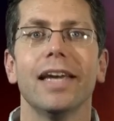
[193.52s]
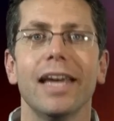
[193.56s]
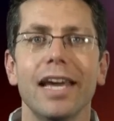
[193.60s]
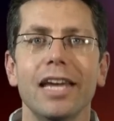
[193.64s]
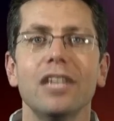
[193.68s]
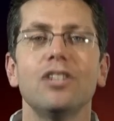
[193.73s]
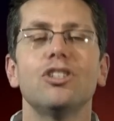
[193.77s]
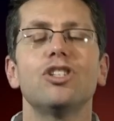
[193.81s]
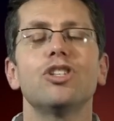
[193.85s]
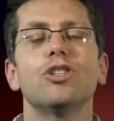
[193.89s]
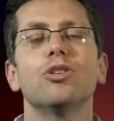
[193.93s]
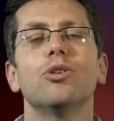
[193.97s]

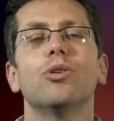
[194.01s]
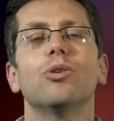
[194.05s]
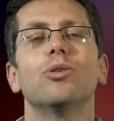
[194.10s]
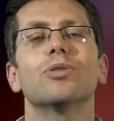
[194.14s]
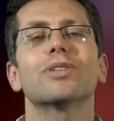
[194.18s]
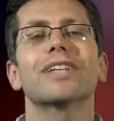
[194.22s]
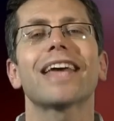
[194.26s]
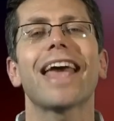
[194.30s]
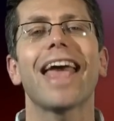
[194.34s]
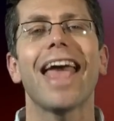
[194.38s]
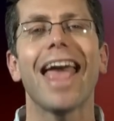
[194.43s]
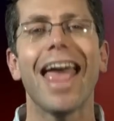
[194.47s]
In
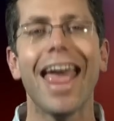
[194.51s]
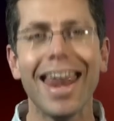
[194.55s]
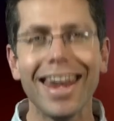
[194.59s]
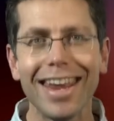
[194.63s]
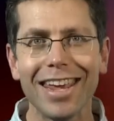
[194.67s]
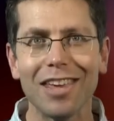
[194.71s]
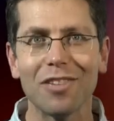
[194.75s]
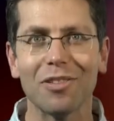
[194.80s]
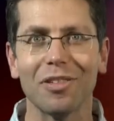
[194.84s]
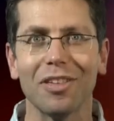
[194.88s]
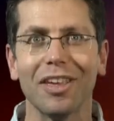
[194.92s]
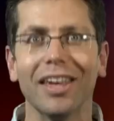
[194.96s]
short,
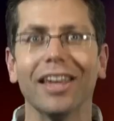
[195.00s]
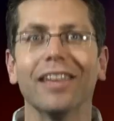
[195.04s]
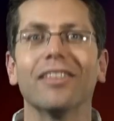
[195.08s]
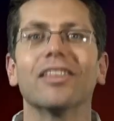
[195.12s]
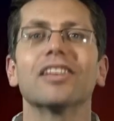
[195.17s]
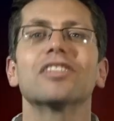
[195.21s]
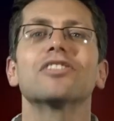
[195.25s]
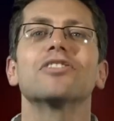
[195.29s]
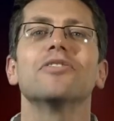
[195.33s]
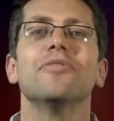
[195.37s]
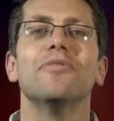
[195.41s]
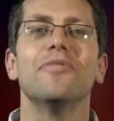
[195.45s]
anything
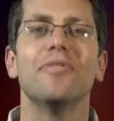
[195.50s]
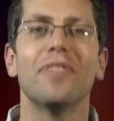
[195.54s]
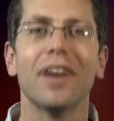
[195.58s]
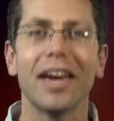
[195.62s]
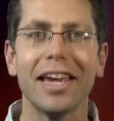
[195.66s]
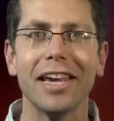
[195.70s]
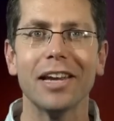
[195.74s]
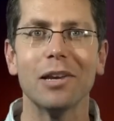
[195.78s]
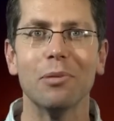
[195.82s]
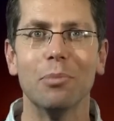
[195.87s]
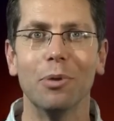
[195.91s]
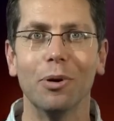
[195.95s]
that's
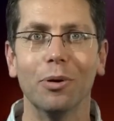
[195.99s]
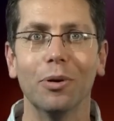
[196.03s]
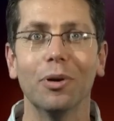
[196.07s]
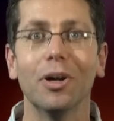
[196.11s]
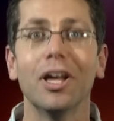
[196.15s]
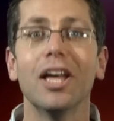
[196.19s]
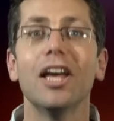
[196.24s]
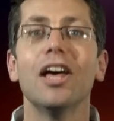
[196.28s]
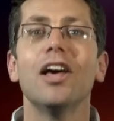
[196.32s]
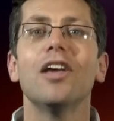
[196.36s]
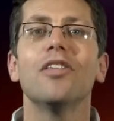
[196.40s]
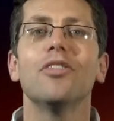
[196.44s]

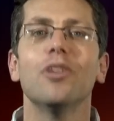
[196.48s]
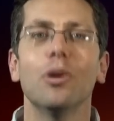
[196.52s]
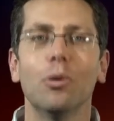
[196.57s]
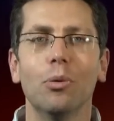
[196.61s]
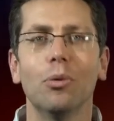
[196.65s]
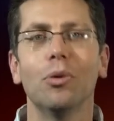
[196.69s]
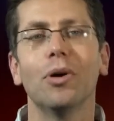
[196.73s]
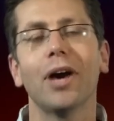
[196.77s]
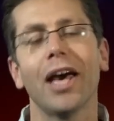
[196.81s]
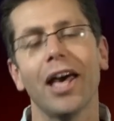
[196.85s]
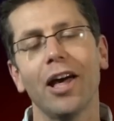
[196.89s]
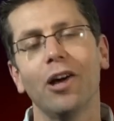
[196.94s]
available that
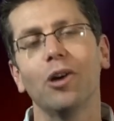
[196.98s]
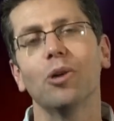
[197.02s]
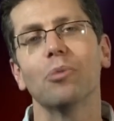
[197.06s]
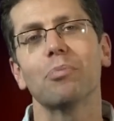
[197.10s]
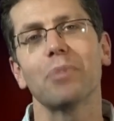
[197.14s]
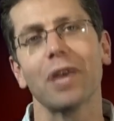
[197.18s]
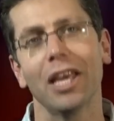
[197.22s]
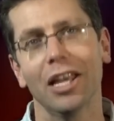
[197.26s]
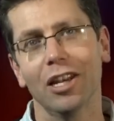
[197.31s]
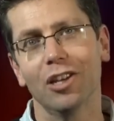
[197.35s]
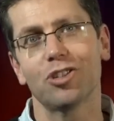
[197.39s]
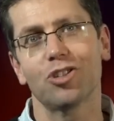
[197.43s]
will
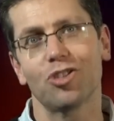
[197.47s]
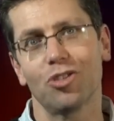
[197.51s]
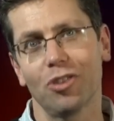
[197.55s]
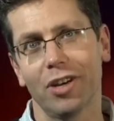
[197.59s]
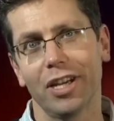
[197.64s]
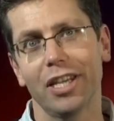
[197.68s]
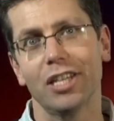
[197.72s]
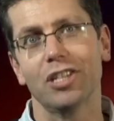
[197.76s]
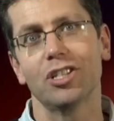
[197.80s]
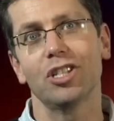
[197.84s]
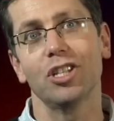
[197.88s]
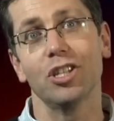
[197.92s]
help
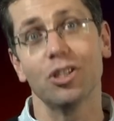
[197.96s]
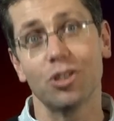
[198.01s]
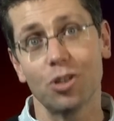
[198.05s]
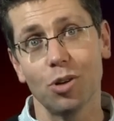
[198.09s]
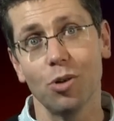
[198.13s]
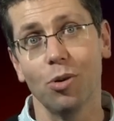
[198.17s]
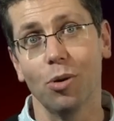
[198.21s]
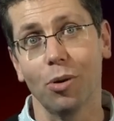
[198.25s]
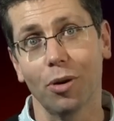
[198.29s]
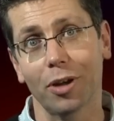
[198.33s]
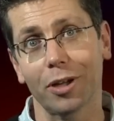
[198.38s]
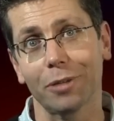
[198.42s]
illustrate your
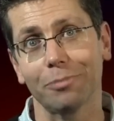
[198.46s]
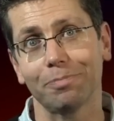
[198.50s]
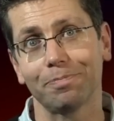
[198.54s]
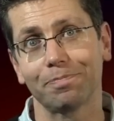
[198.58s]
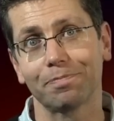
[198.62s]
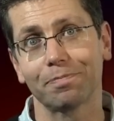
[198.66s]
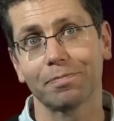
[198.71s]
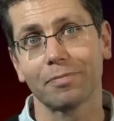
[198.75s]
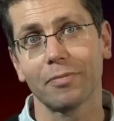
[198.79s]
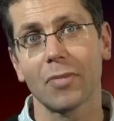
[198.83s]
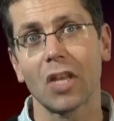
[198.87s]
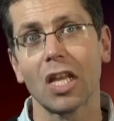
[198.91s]
talk.
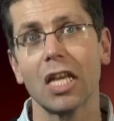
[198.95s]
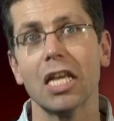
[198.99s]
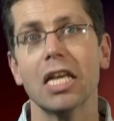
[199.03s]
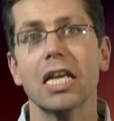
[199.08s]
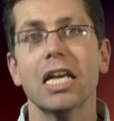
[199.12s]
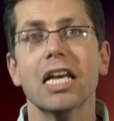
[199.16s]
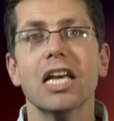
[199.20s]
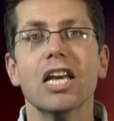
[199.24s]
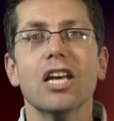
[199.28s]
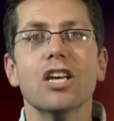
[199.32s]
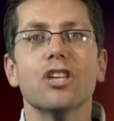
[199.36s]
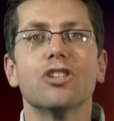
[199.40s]

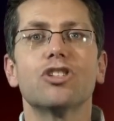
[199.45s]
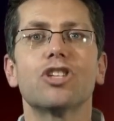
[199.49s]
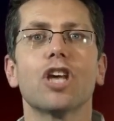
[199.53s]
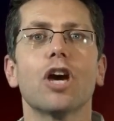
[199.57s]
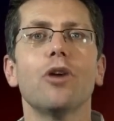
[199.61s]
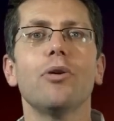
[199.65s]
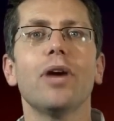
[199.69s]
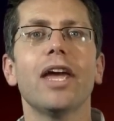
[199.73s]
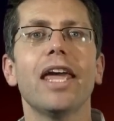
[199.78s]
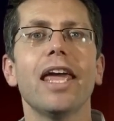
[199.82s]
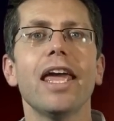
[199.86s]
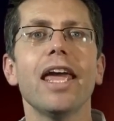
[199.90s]

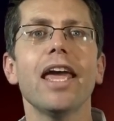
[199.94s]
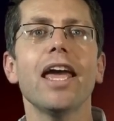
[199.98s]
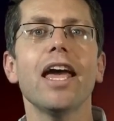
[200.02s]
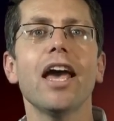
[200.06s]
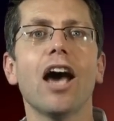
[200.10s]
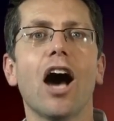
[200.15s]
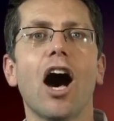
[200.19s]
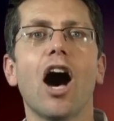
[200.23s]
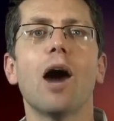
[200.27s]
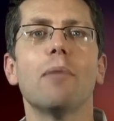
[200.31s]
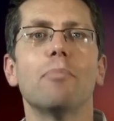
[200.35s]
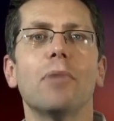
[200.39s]
So
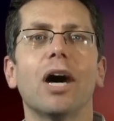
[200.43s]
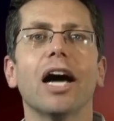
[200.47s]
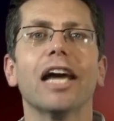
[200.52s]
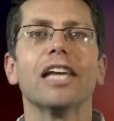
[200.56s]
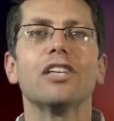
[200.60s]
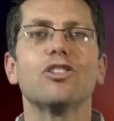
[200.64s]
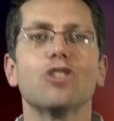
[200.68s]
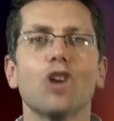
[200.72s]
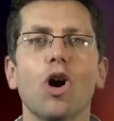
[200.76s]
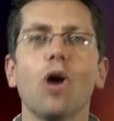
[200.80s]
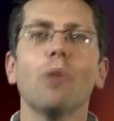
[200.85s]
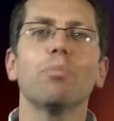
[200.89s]
here are
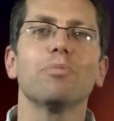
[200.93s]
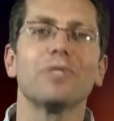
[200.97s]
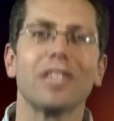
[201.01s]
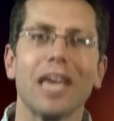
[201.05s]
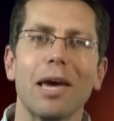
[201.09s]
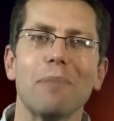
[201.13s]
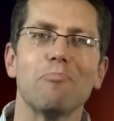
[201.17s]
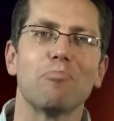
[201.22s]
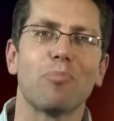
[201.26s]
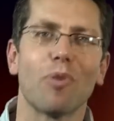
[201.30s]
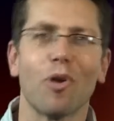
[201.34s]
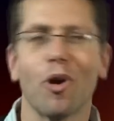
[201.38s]
my top
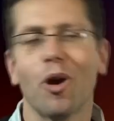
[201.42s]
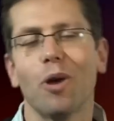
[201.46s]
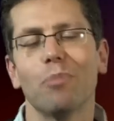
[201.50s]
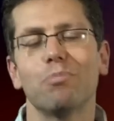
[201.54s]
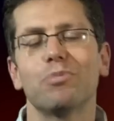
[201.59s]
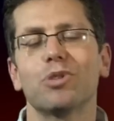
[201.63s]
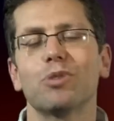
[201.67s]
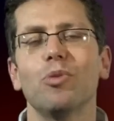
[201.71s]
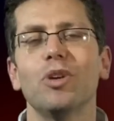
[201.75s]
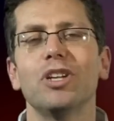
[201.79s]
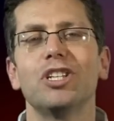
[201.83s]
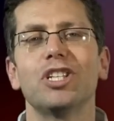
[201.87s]
10
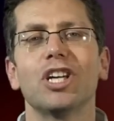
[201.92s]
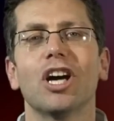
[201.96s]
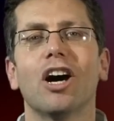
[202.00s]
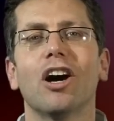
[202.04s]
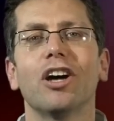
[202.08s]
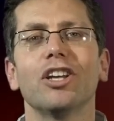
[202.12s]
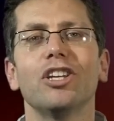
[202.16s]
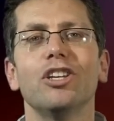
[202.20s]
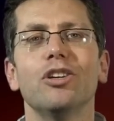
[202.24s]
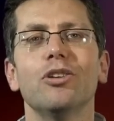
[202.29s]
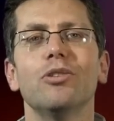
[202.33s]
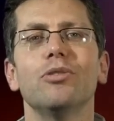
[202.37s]
props which
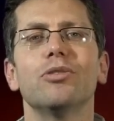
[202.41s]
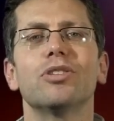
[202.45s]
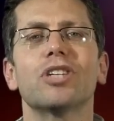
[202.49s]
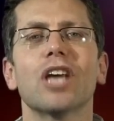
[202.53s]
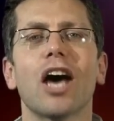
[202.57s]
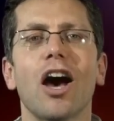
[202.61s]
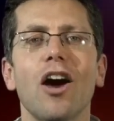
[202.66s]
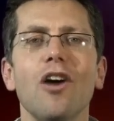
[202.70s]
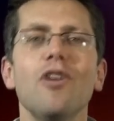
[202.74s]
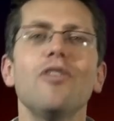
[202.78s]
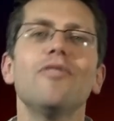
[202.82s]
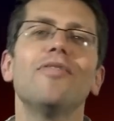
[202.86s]
are used
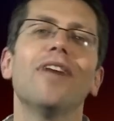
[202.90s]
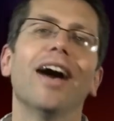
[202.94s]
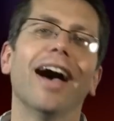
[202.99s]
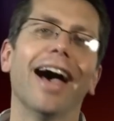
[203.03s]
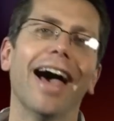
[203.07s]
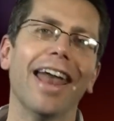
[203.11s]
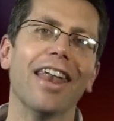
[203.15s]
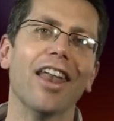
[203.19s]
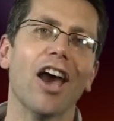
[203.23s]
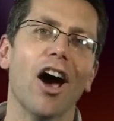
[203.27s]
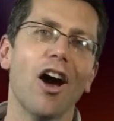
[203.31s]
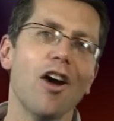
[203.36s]
over
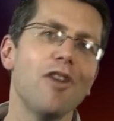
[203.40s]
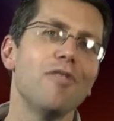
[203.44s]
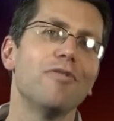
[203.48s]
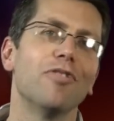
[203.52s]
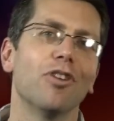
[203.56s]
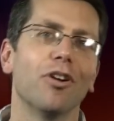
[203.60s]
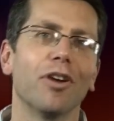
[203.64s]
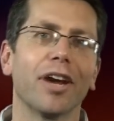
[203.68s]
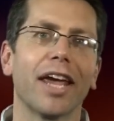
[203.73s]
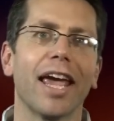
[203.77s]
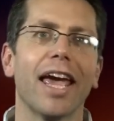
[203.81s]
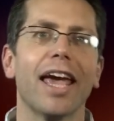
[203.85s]
and
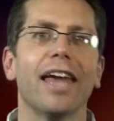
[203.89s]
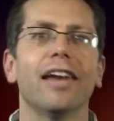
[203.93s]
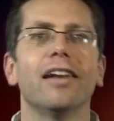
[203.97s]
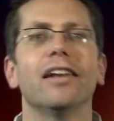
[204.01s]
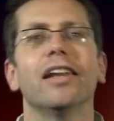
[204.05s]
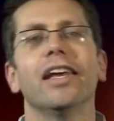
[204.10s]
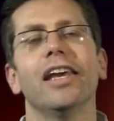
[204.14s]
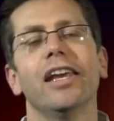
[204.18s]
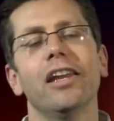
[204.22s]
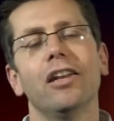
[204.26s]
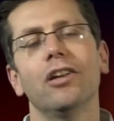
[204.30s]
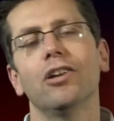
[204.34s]
over
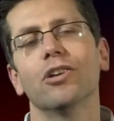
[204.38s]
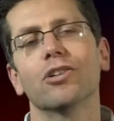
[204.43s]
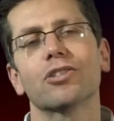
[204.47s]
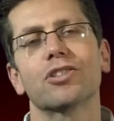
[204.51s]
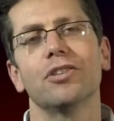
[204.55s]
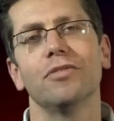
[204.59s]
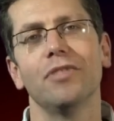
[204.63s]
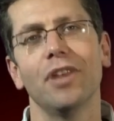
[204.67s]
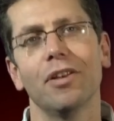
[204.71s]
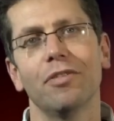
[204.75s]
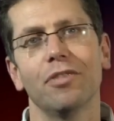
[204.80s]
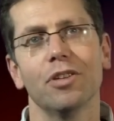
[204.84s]
again in
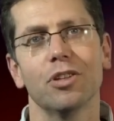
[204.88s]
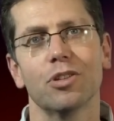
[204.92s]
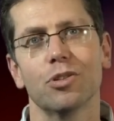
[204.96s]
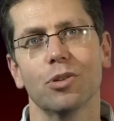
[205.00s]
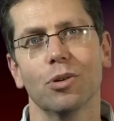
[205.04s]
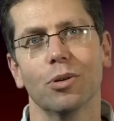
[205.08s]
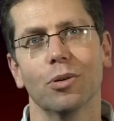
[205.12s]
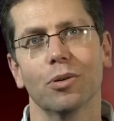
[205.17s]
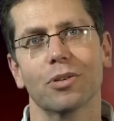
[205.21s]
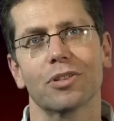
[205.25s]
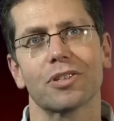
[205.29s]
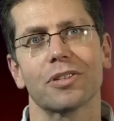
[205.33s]
lots of different
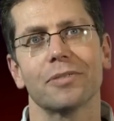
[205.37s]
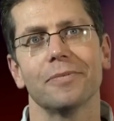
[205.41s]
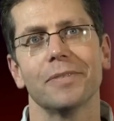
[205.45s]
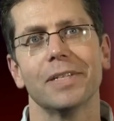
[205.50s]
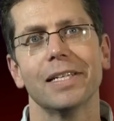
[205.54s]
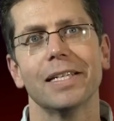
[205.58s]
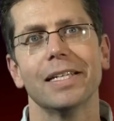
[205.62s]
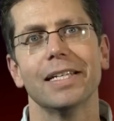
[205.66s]
talks.